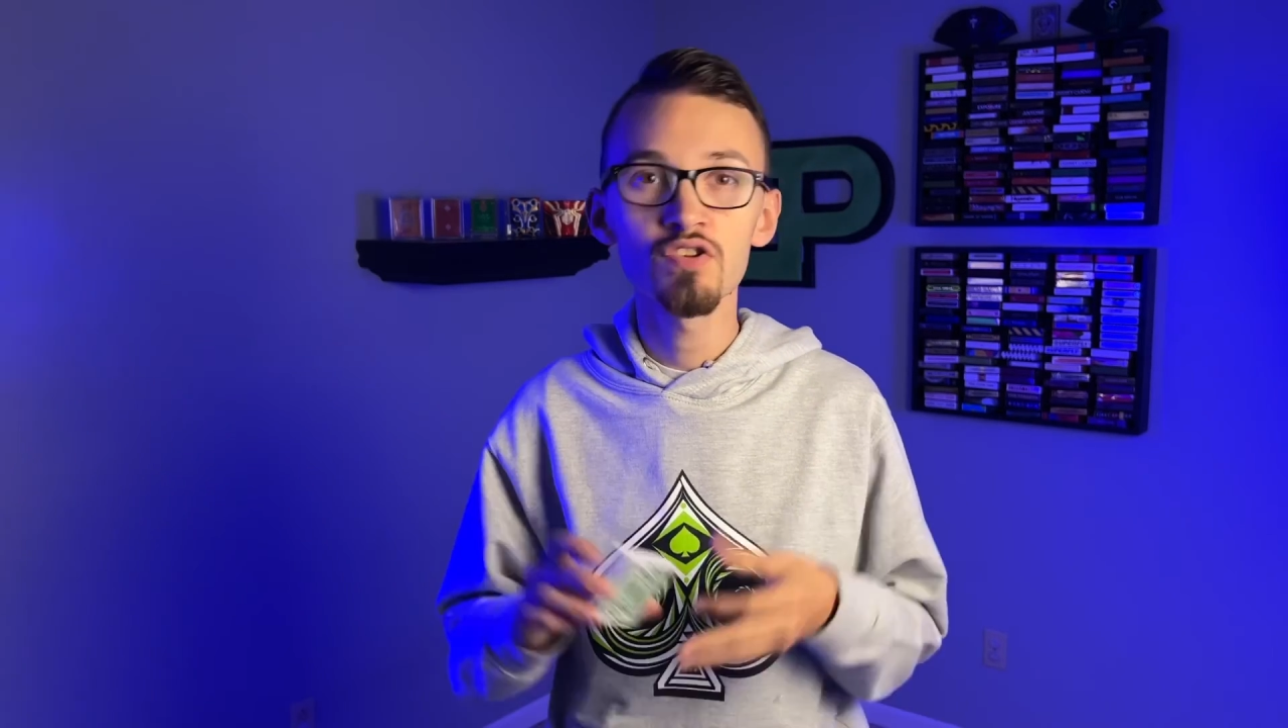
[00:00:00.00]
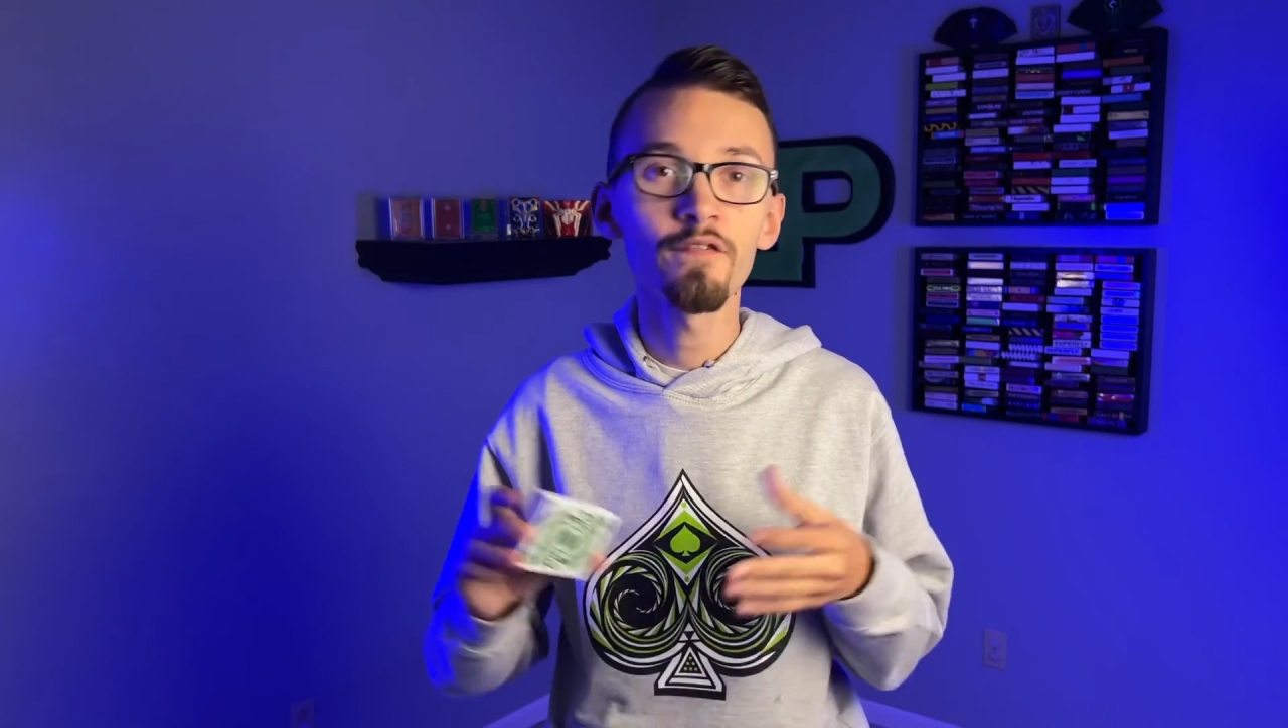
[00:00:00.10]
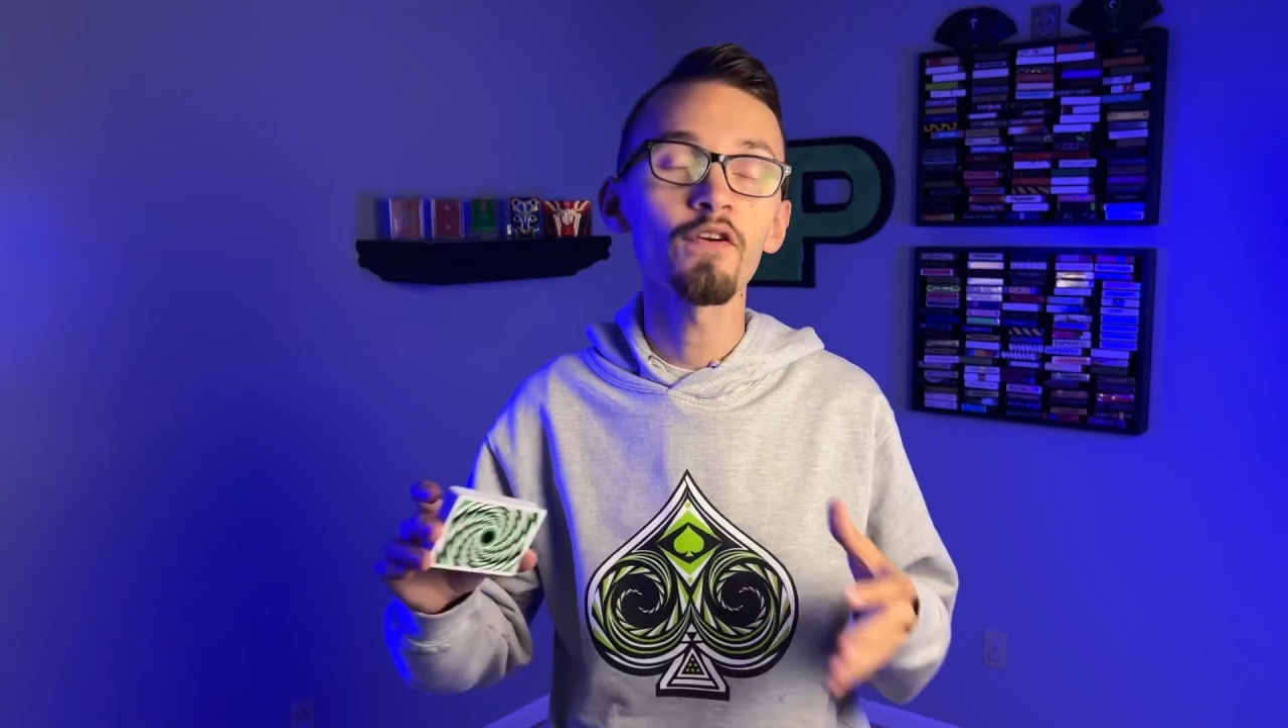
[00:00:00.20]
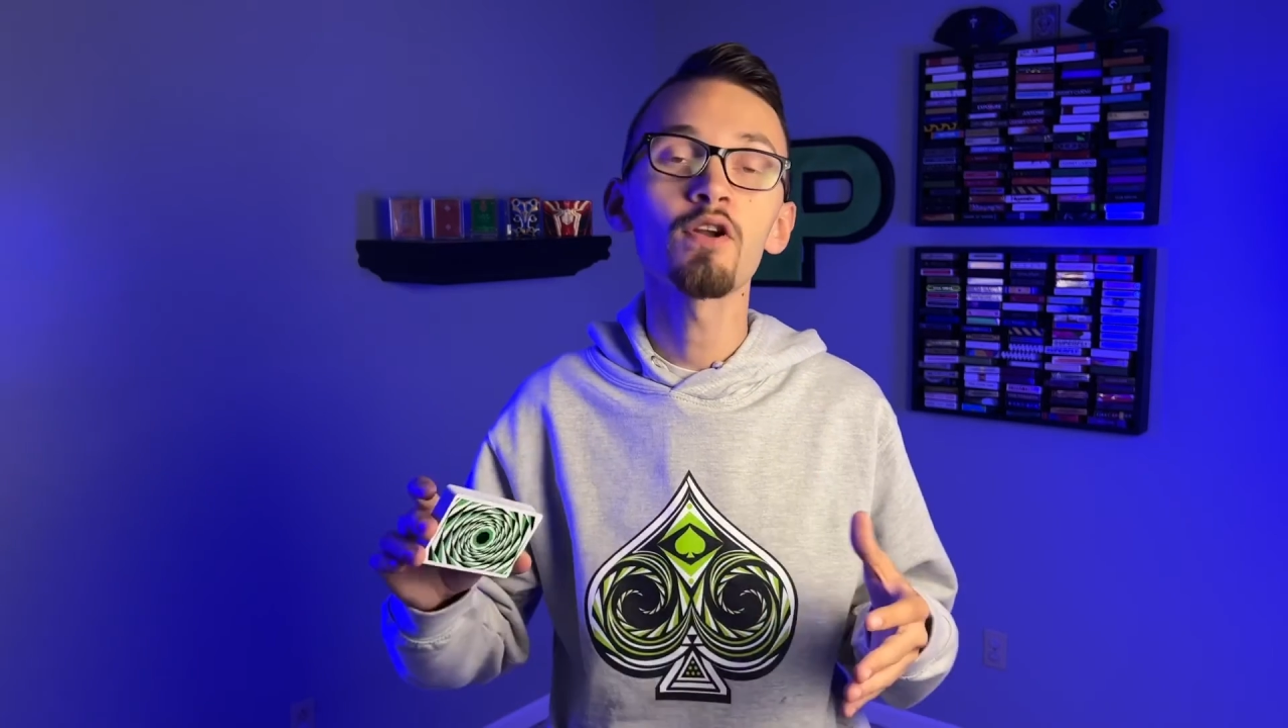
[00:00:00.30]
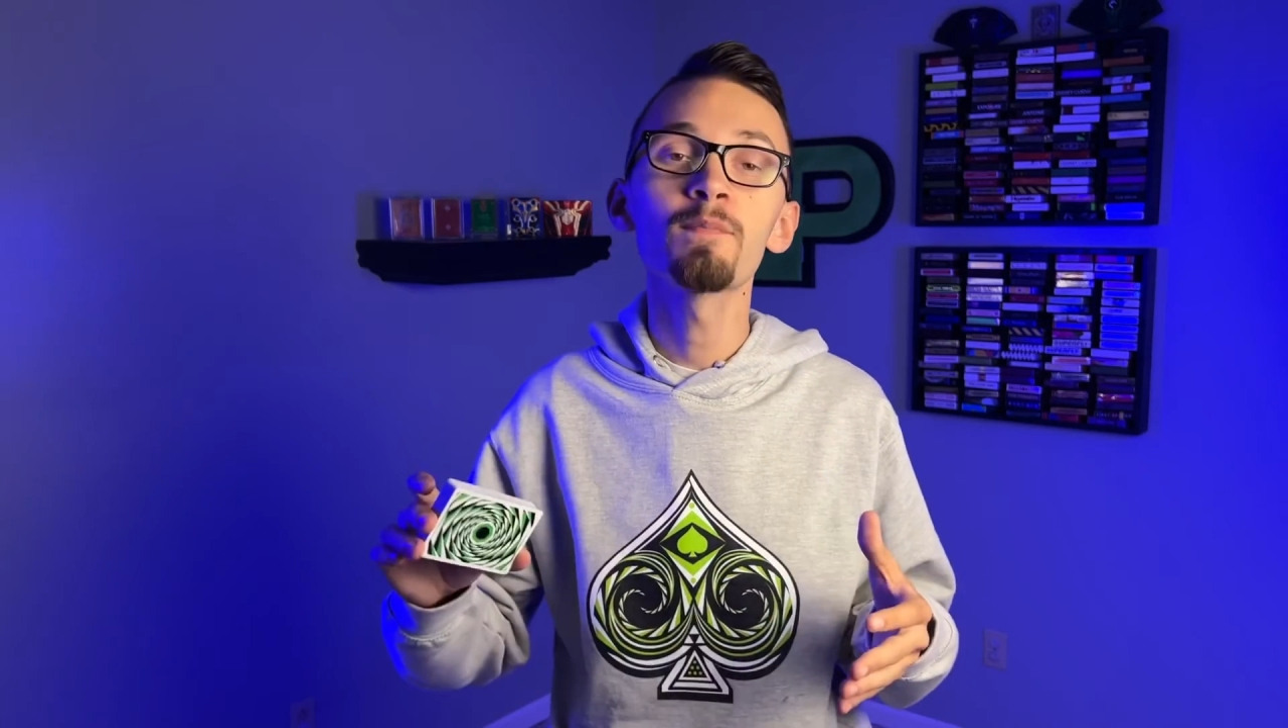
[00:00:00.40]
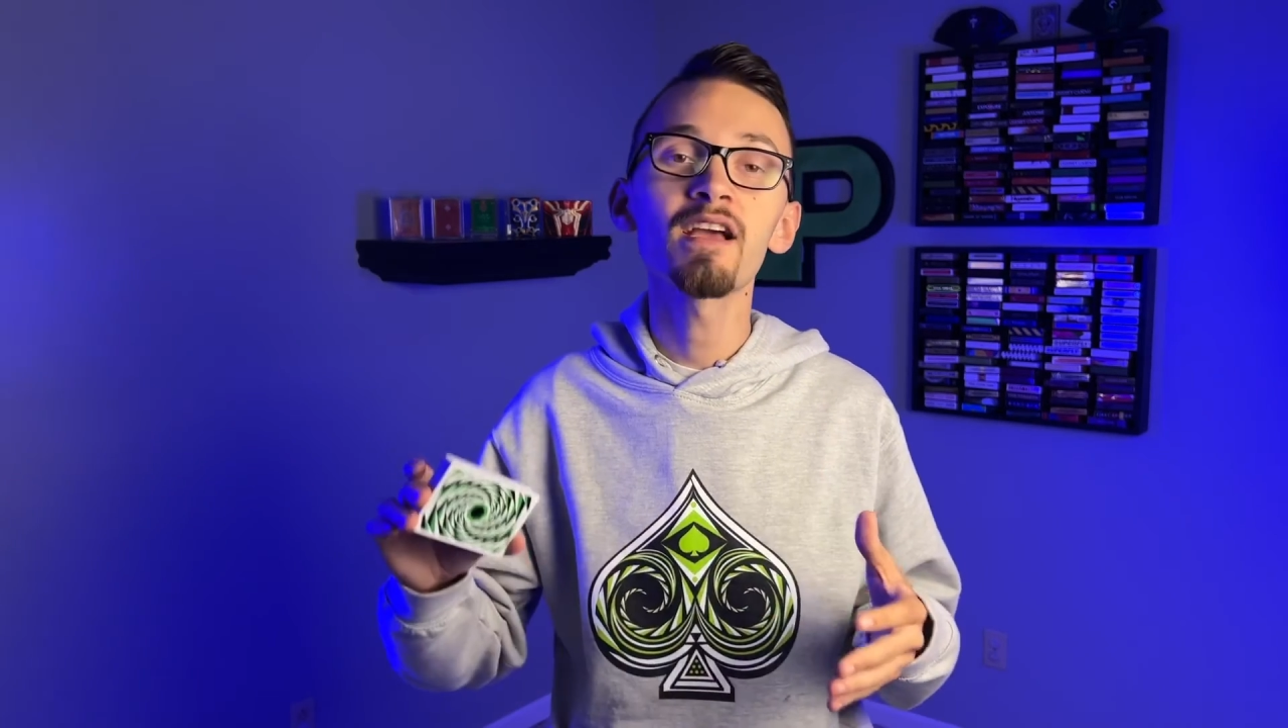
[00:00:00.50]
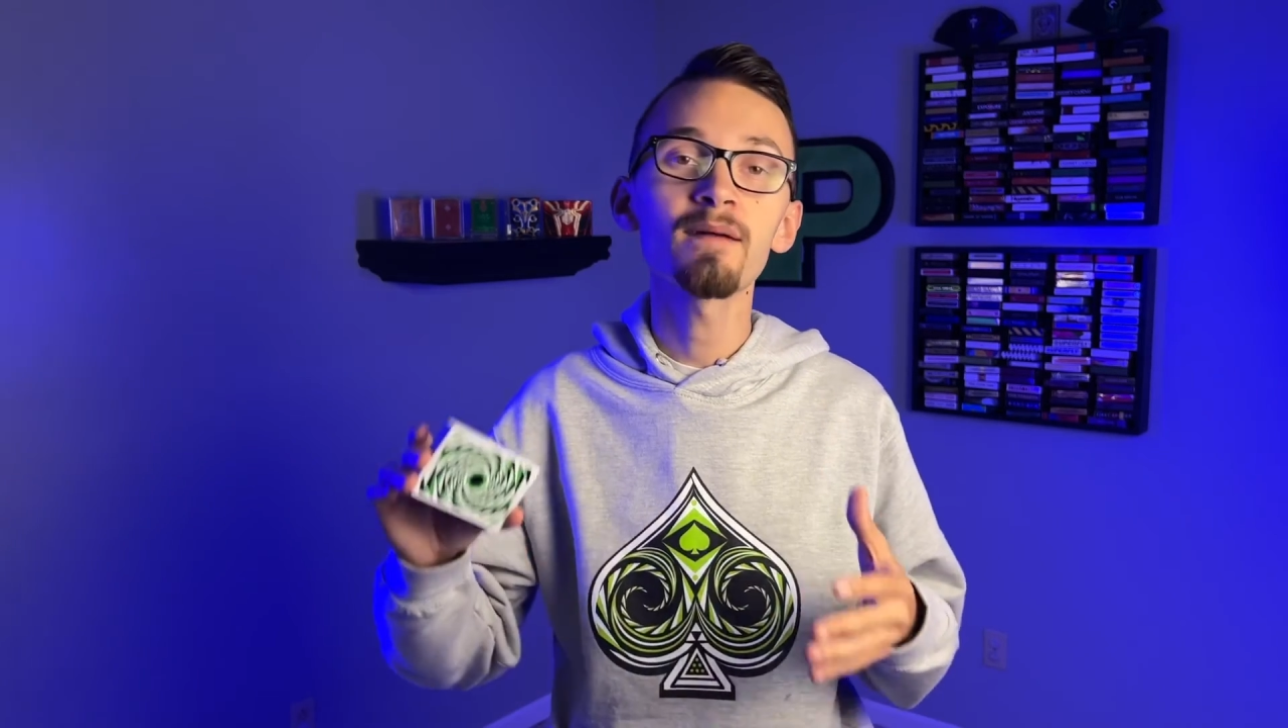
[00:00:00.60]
So if you want to pick